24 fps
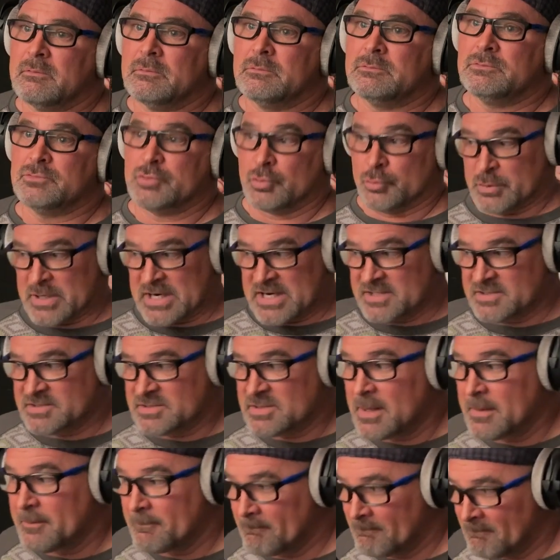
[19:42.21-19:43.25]
to raise
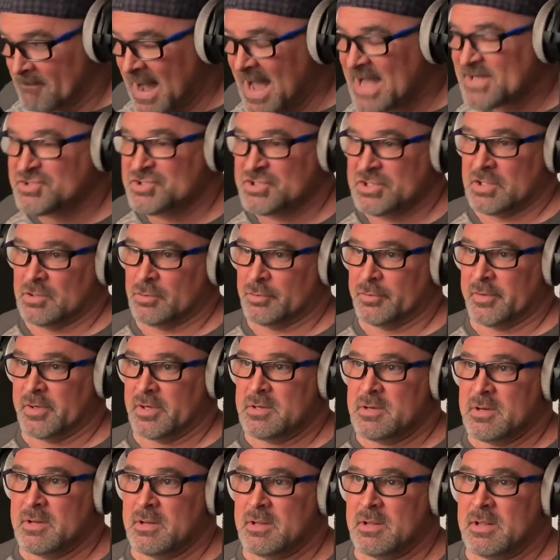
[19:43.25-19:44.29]
my children.
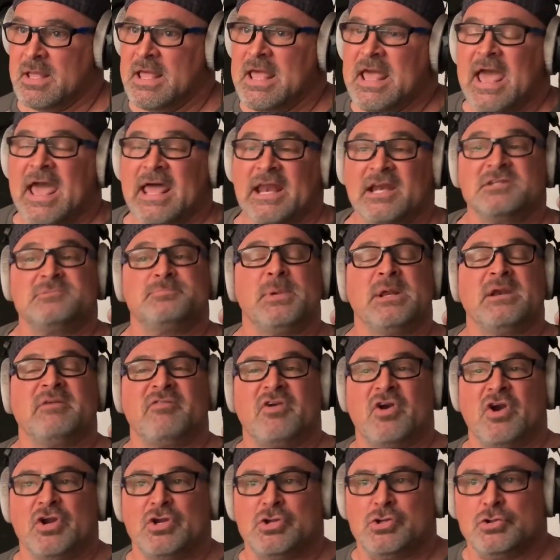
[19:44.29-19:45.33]
And it's been a
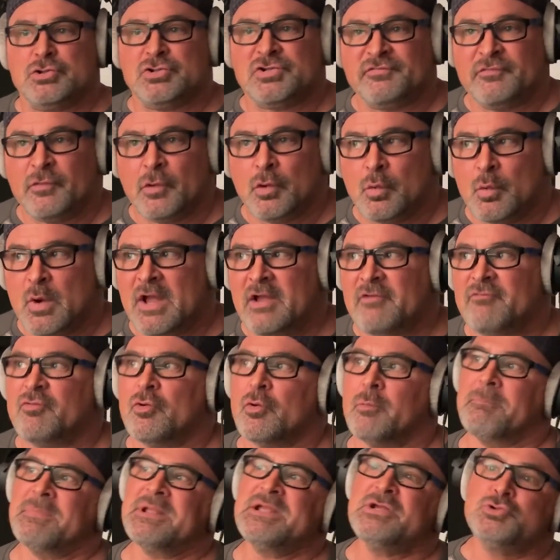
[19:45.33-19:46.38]
very useful way for
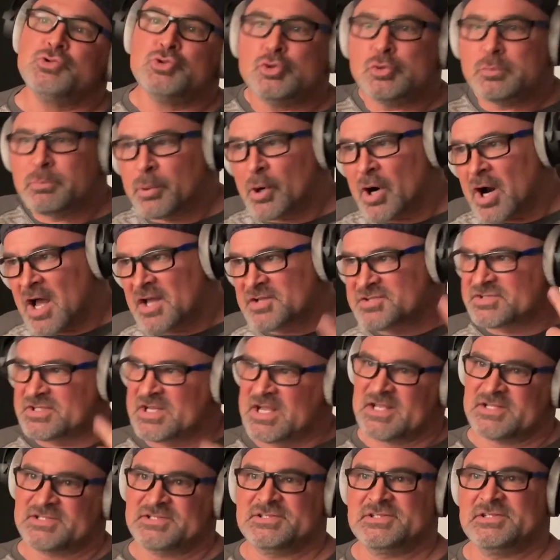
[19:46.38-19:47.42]
me to
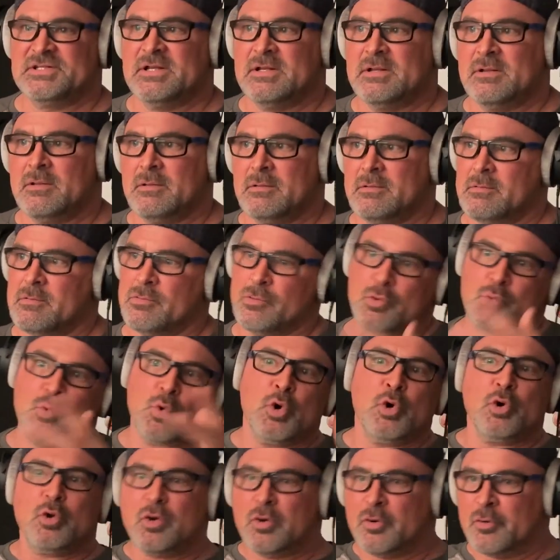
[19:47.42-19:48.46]
process the
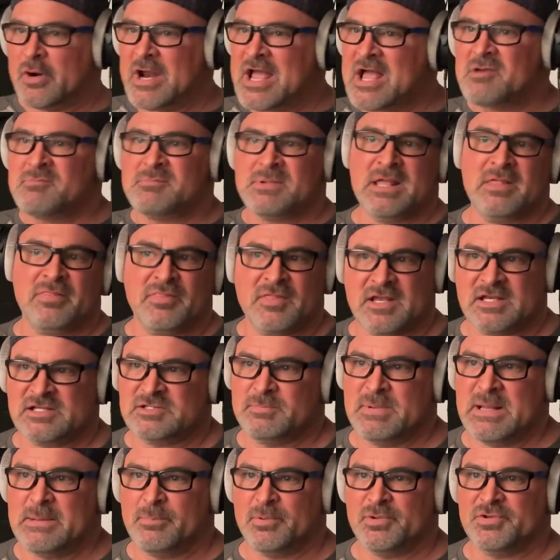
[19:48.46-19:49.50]
world around me and things
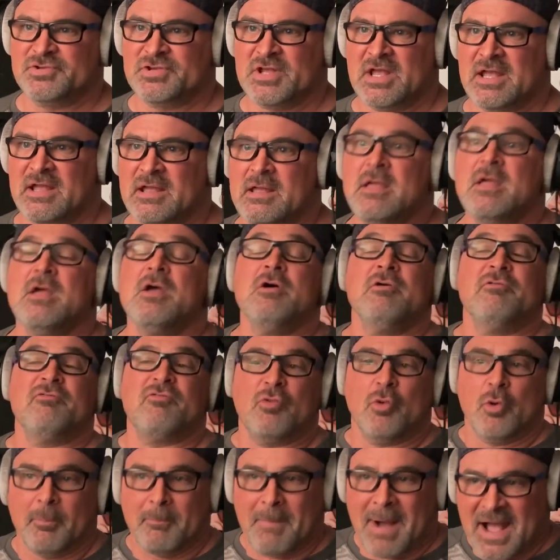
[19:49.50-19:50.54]
people say
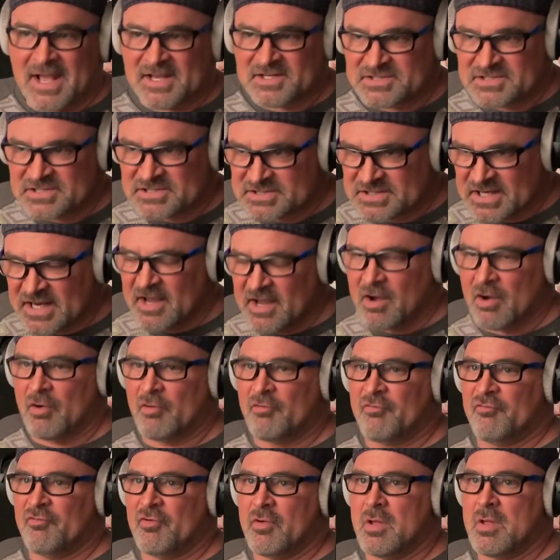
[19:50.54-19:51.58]
for myself.